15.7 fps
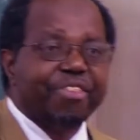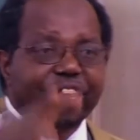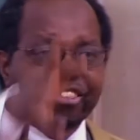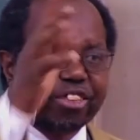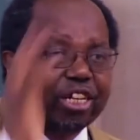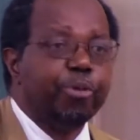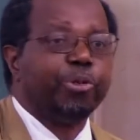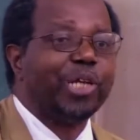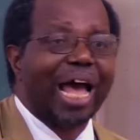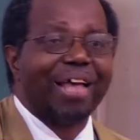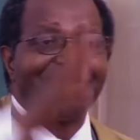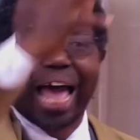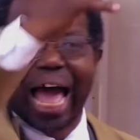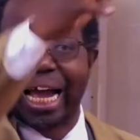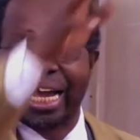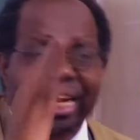The
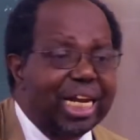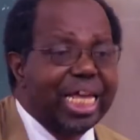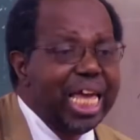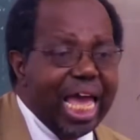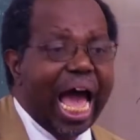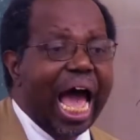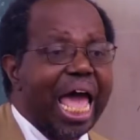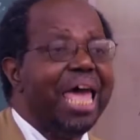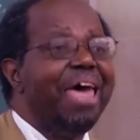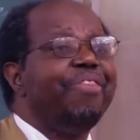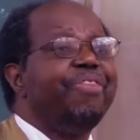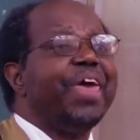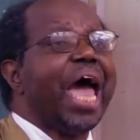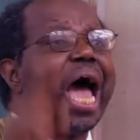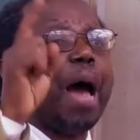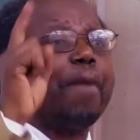scriptures are clear.
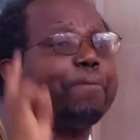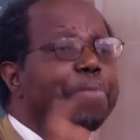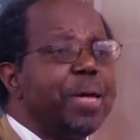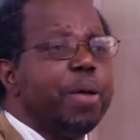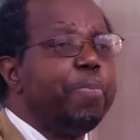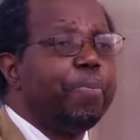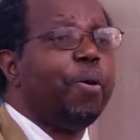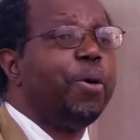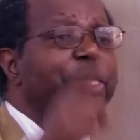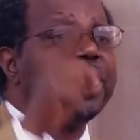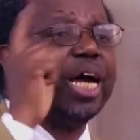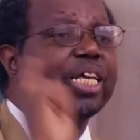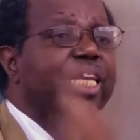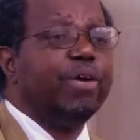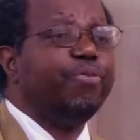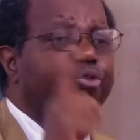There are people with
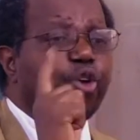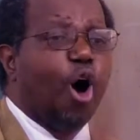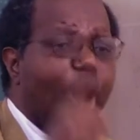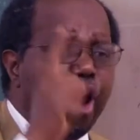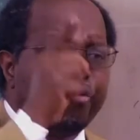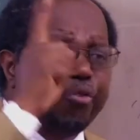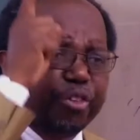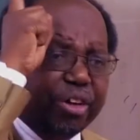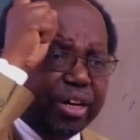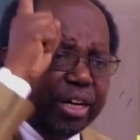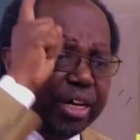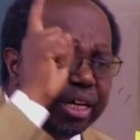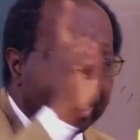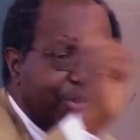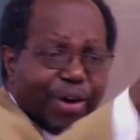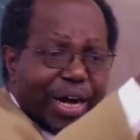the gift of
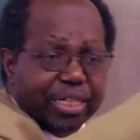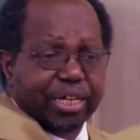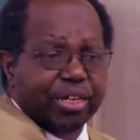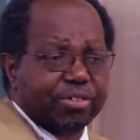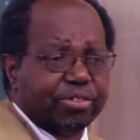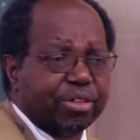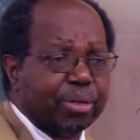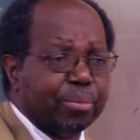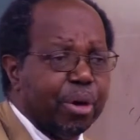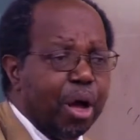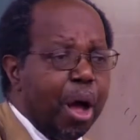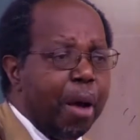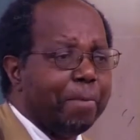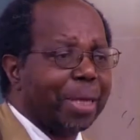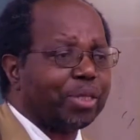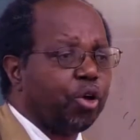evangelism.
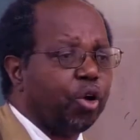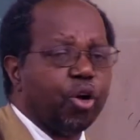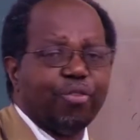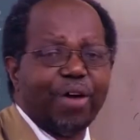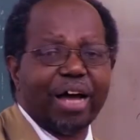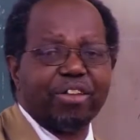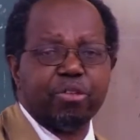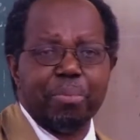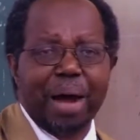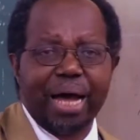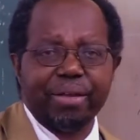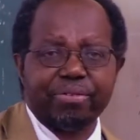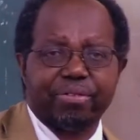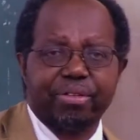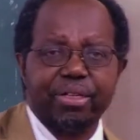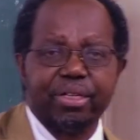But all of us
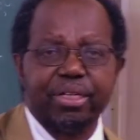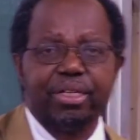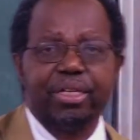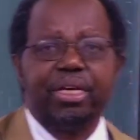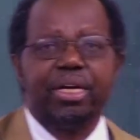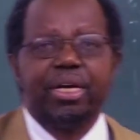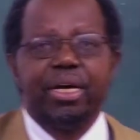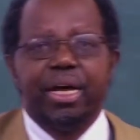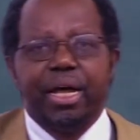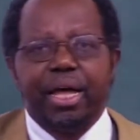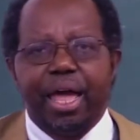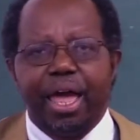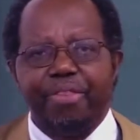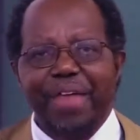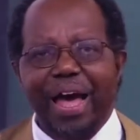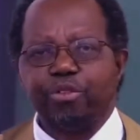must.
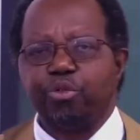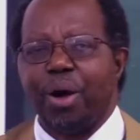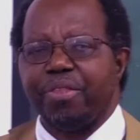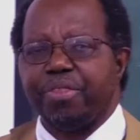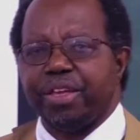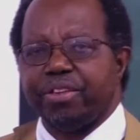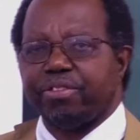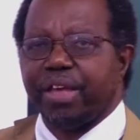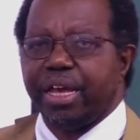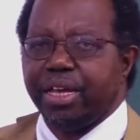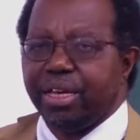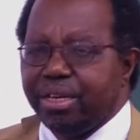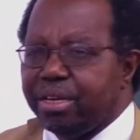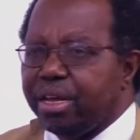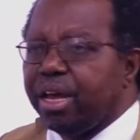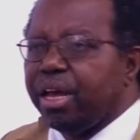And that's why they
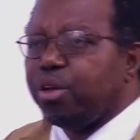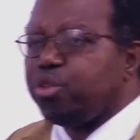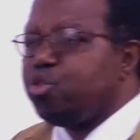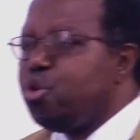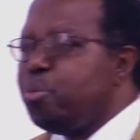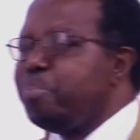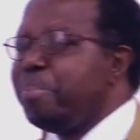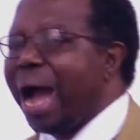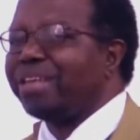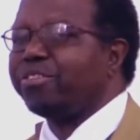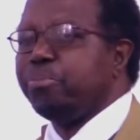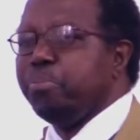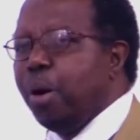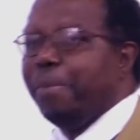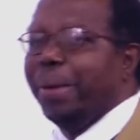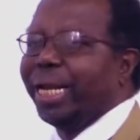said, you
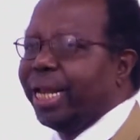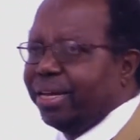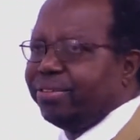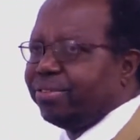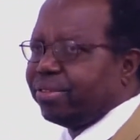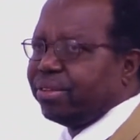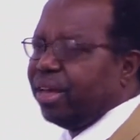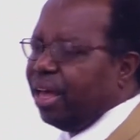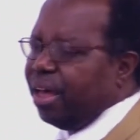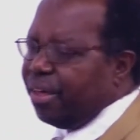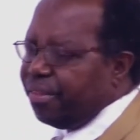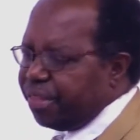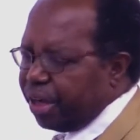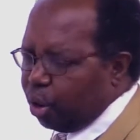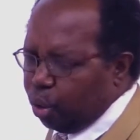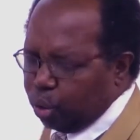must mobilize
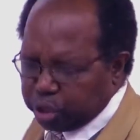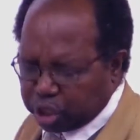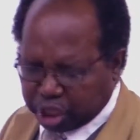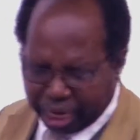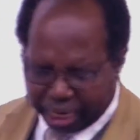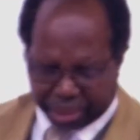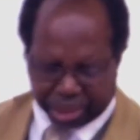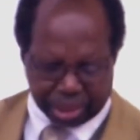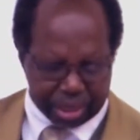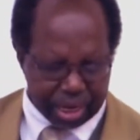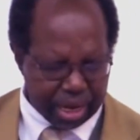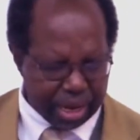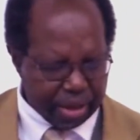the whole church.